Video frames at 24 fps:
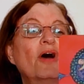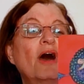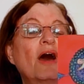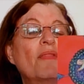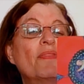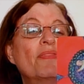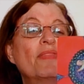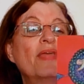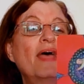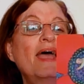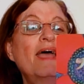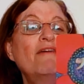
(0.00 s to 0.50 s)

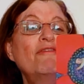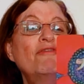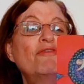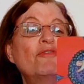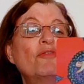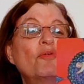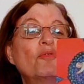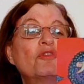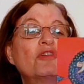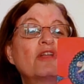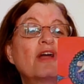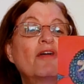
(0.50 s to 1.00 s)
and
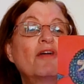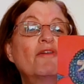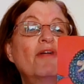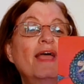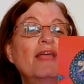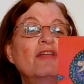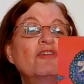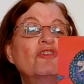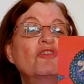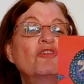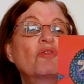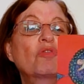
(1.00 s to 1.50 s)
therefore
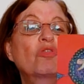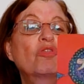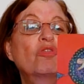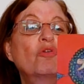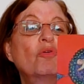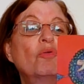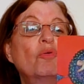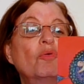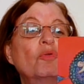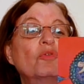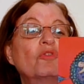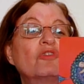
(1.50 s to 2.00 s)
direct your
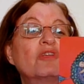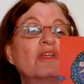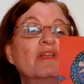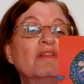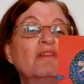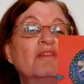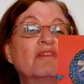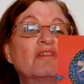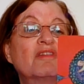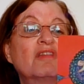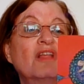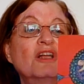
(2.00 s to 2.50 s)
thoughts in
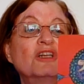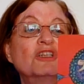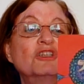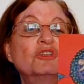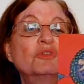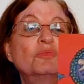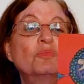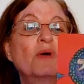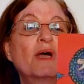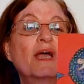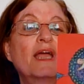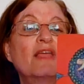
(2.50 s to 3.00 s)
such
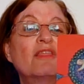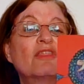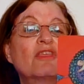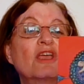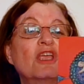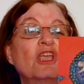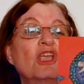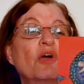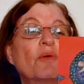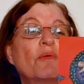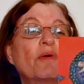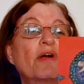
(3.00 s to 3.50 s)
a way
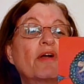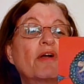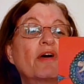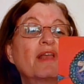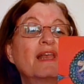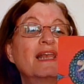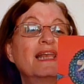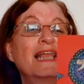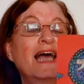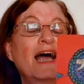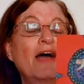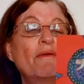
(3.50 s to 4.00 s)
that you are
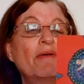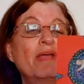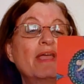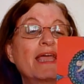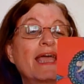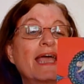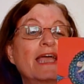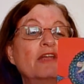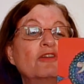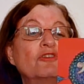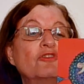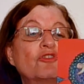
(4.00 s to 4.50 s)
allowing a